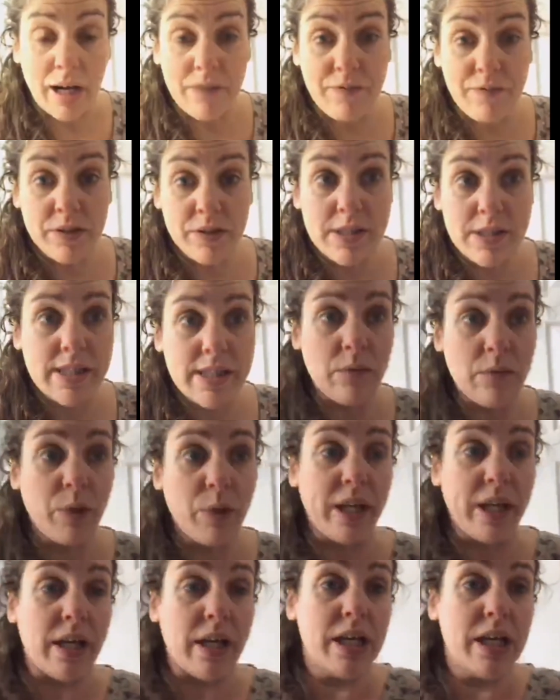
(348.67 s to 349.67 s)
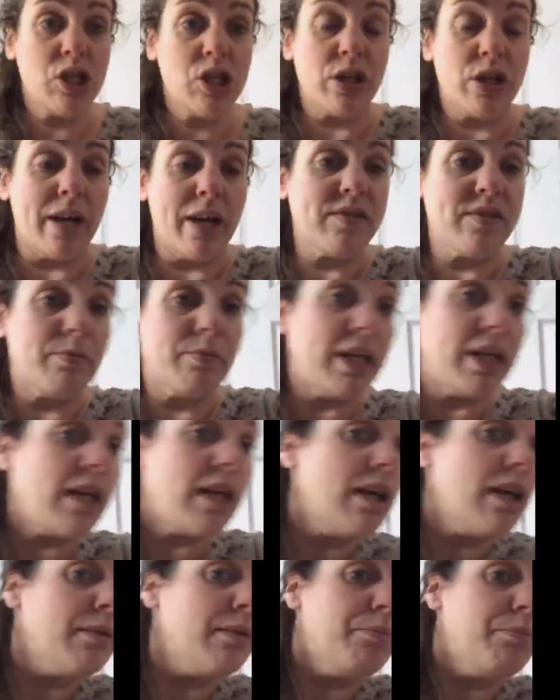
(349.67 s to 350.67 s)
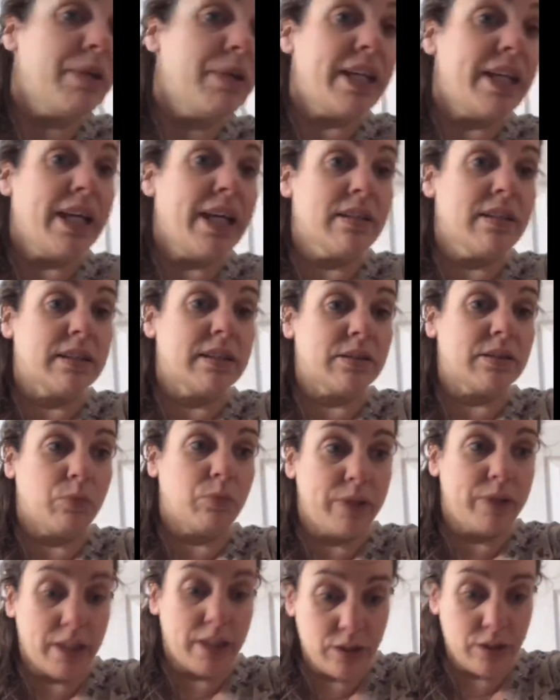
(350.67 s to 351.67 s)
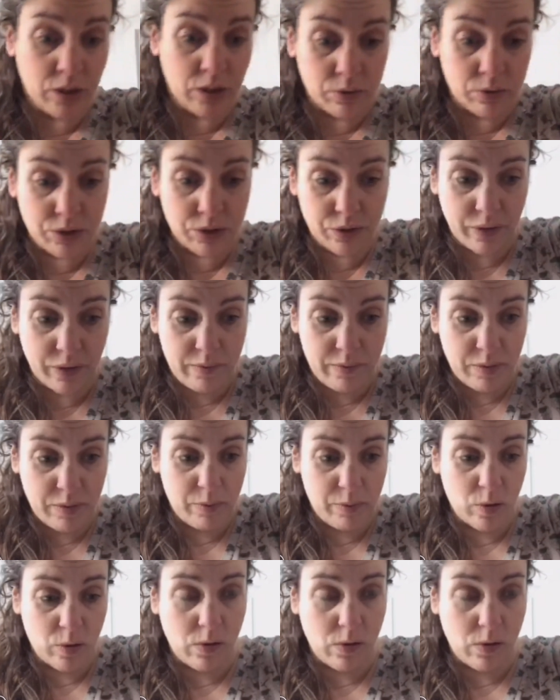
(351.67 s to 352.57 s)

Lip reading: I feel the same way. It drives me bananas when they don't scrape the